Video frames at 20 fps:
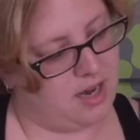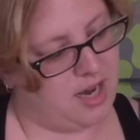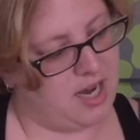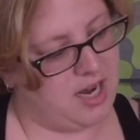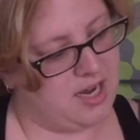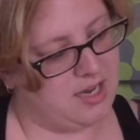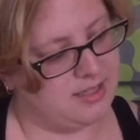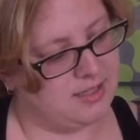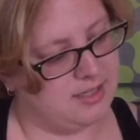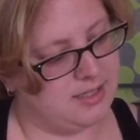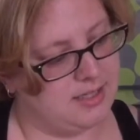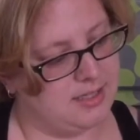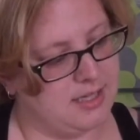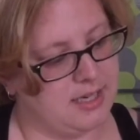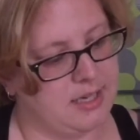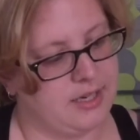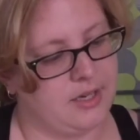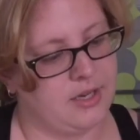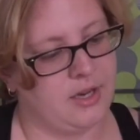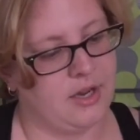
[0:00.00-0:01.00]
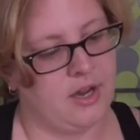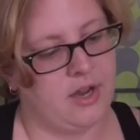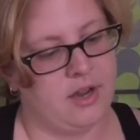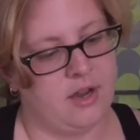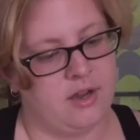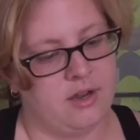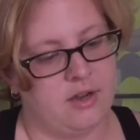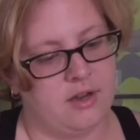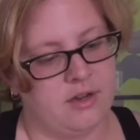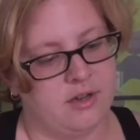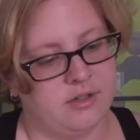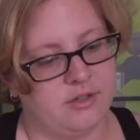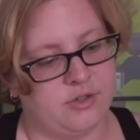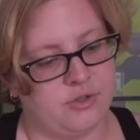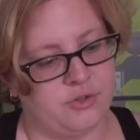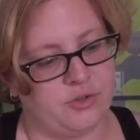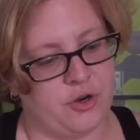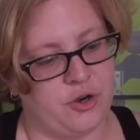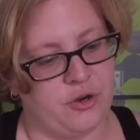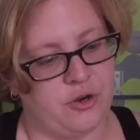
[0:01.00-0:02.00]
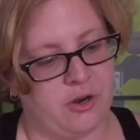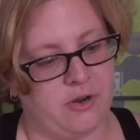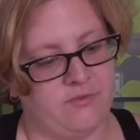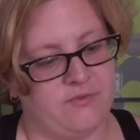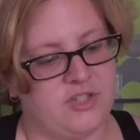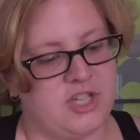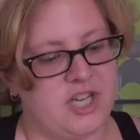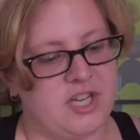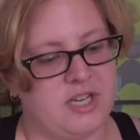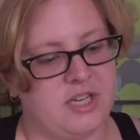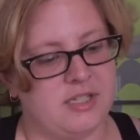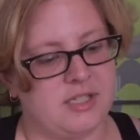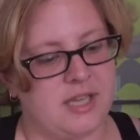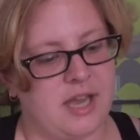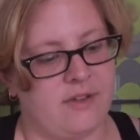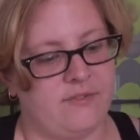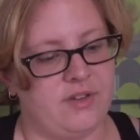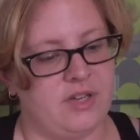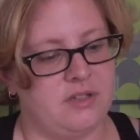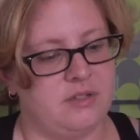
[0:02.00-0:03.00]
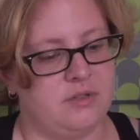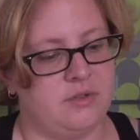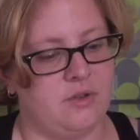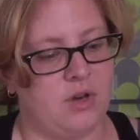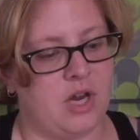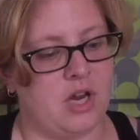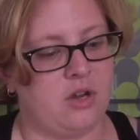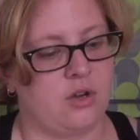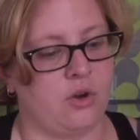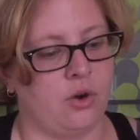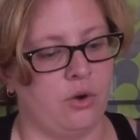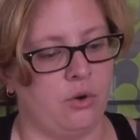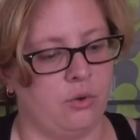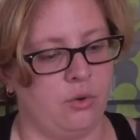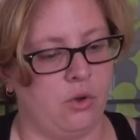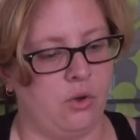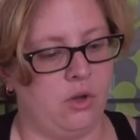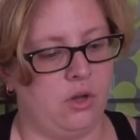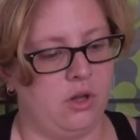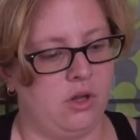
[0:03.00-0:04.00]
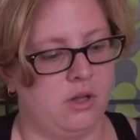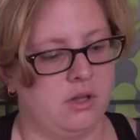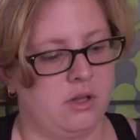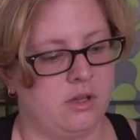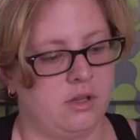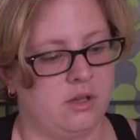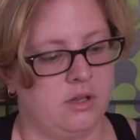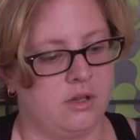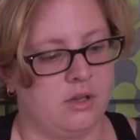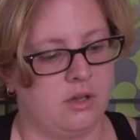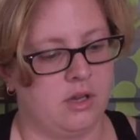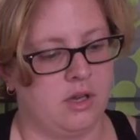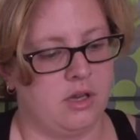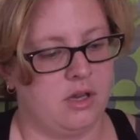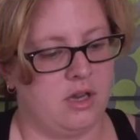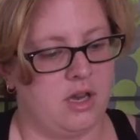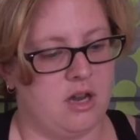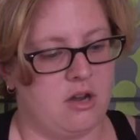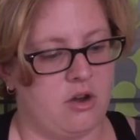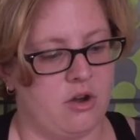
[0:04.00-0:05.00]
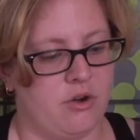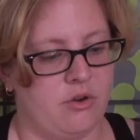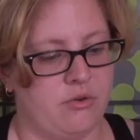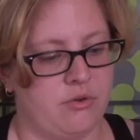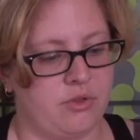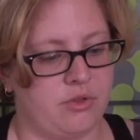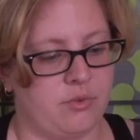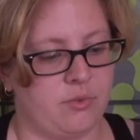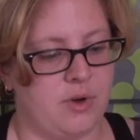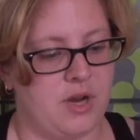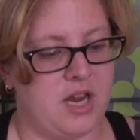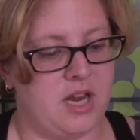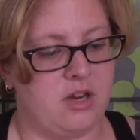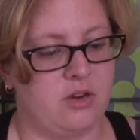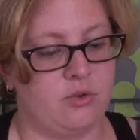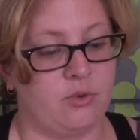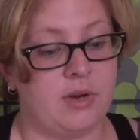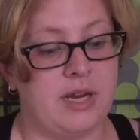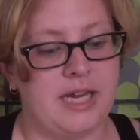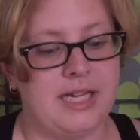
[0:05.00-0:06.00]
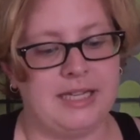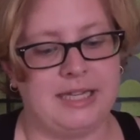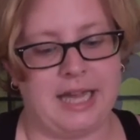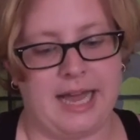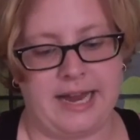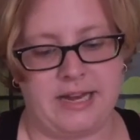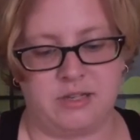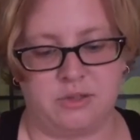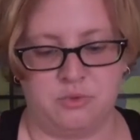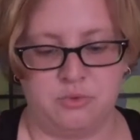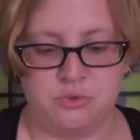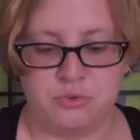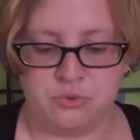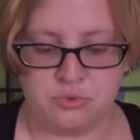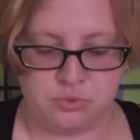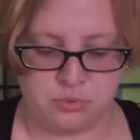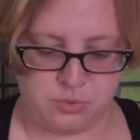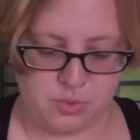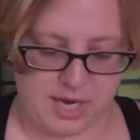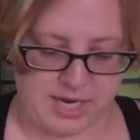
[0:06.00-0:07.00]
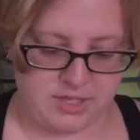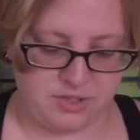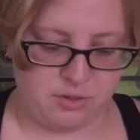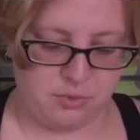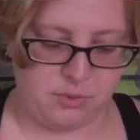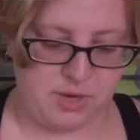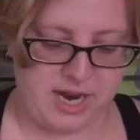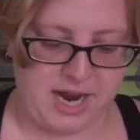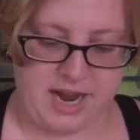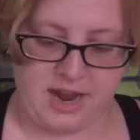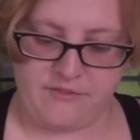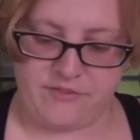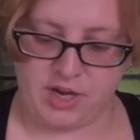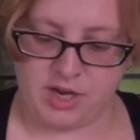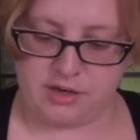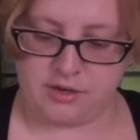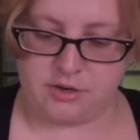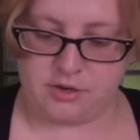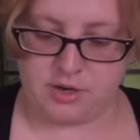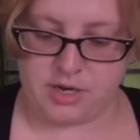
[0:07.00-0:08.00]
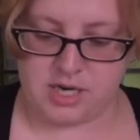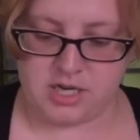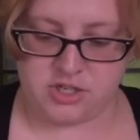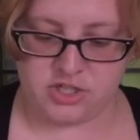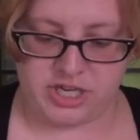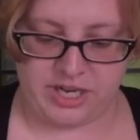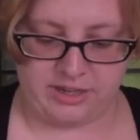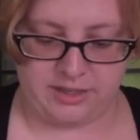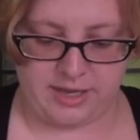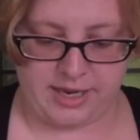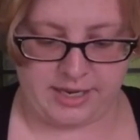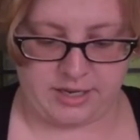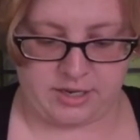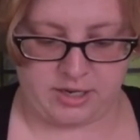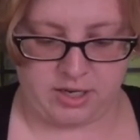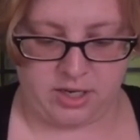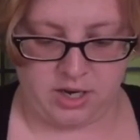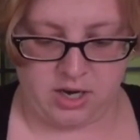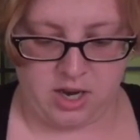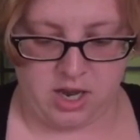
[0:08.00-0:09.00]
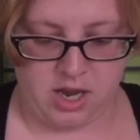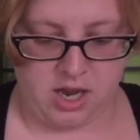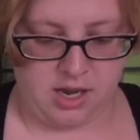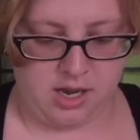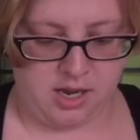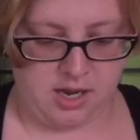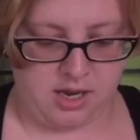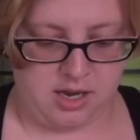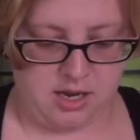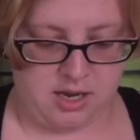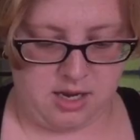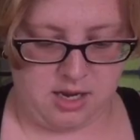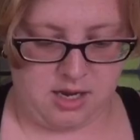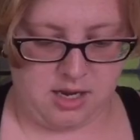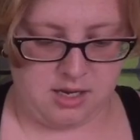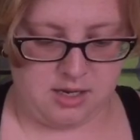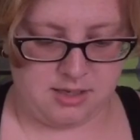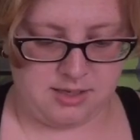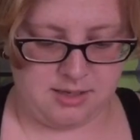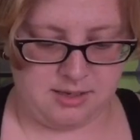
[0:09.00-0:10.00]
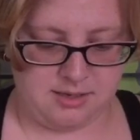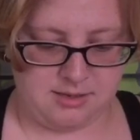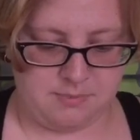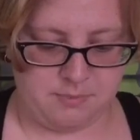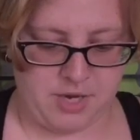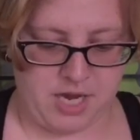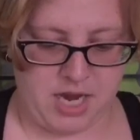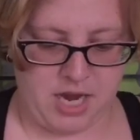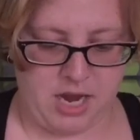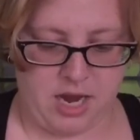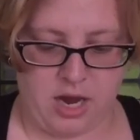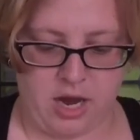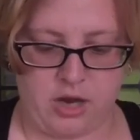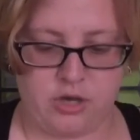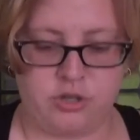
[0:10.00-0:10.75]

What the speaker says: is Stroke of Genius Heavy Duty Kohl in 03 Green Light. Ooh, I don't have a green gel liner. And it is by